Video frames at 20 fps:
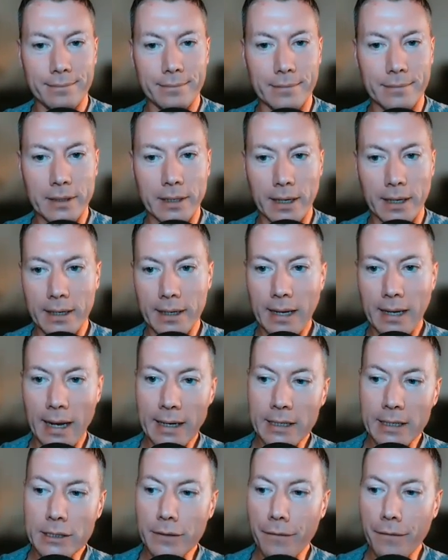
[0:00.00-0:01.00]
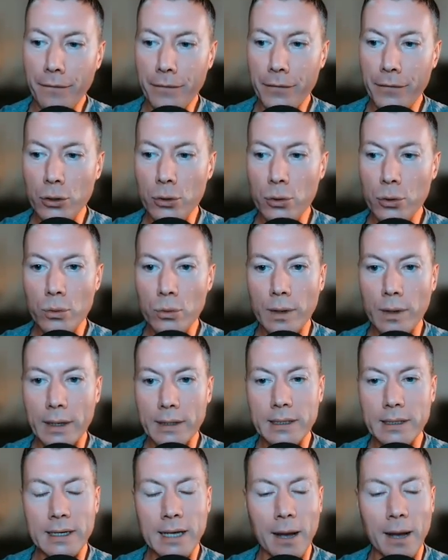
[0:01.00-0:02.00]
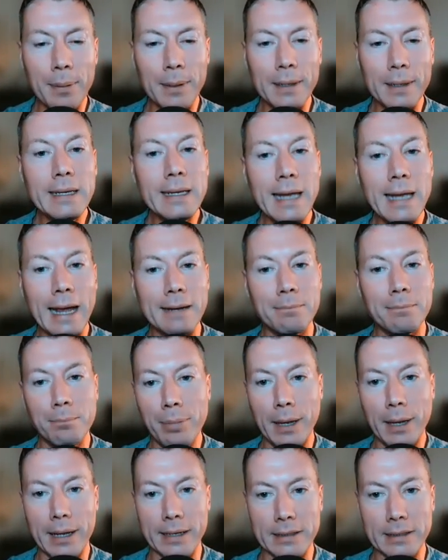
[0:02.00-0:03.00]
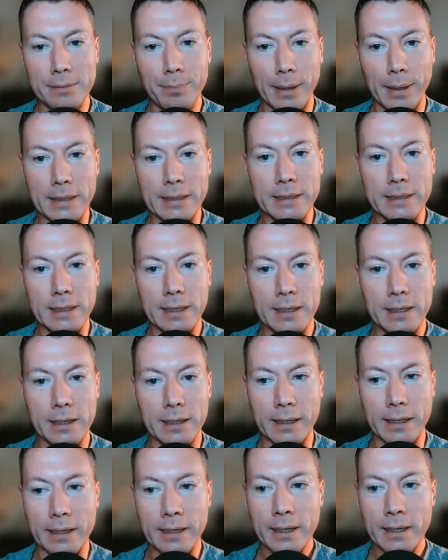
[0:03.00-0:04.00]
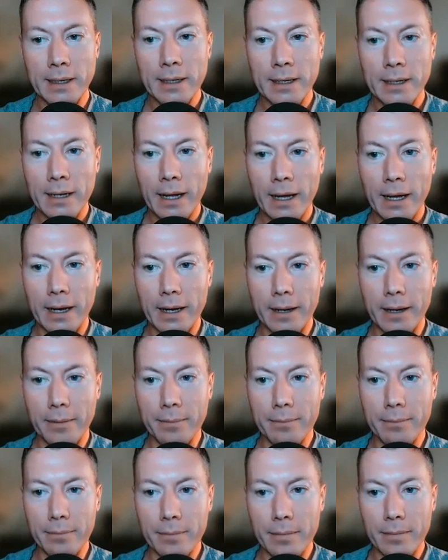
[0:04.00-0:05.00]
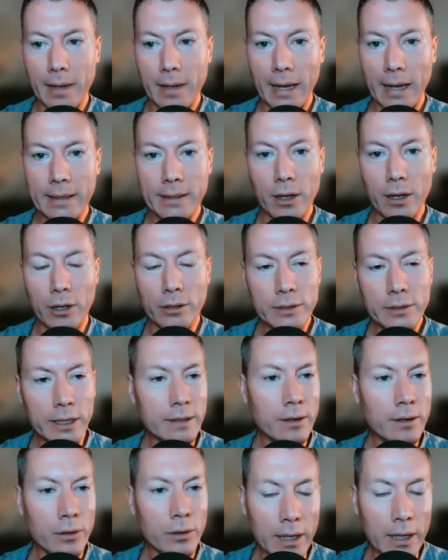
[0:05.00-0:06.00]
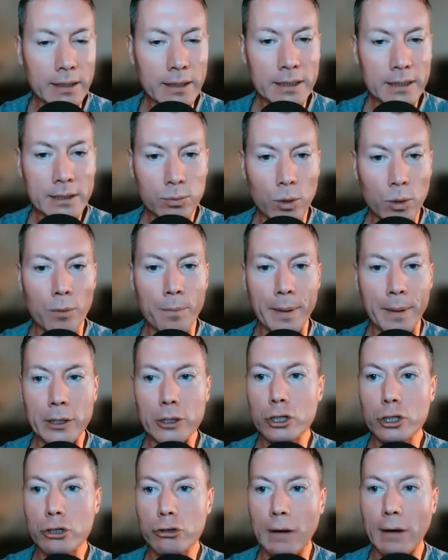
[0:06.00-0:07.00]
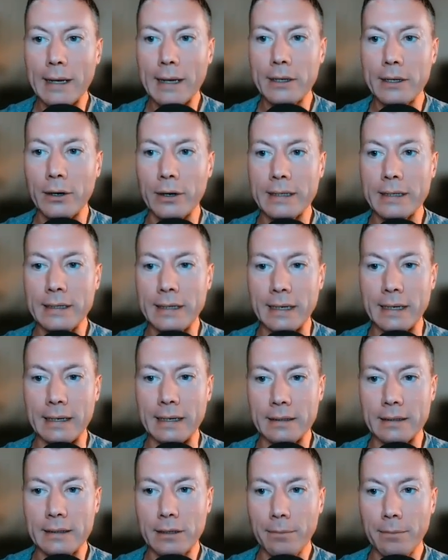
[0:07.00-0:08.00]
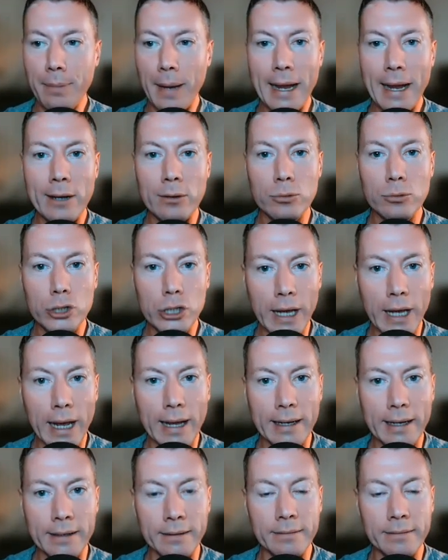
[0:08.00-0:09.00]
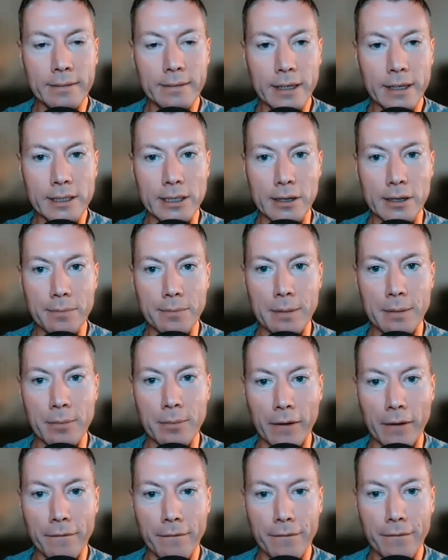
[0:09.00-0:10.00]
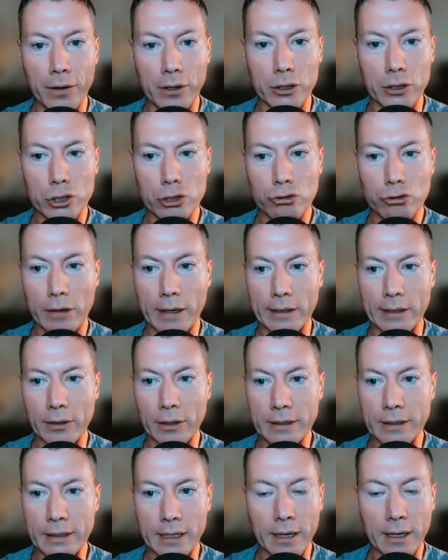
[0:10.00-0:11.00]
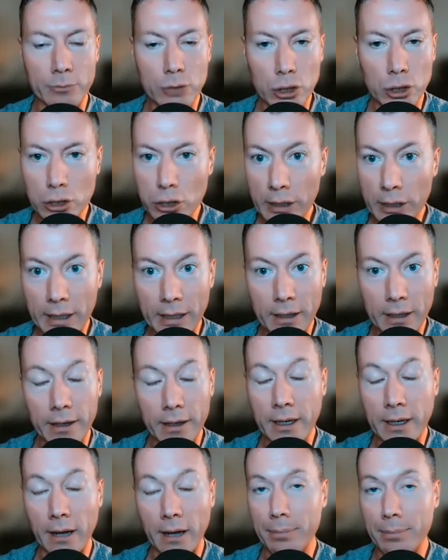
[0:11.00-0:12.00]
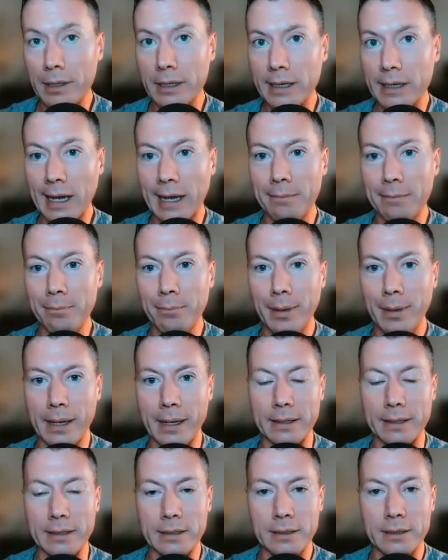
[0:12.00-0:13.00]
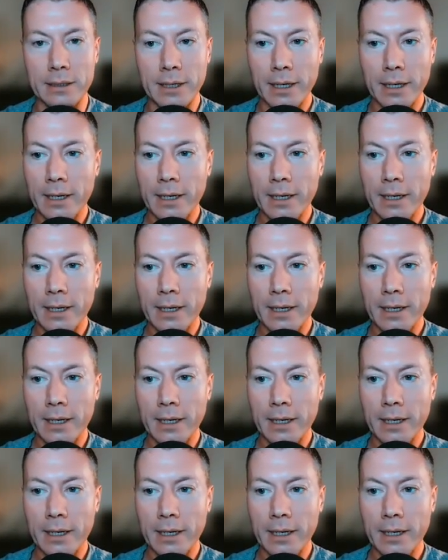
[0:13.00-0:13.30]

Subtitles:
Okay, and it's a couple of yen pairs basically. Okay, this will be a trade idea. So pound yen is going to be my first trade idea. I'm just looking at a couple of yen pairs.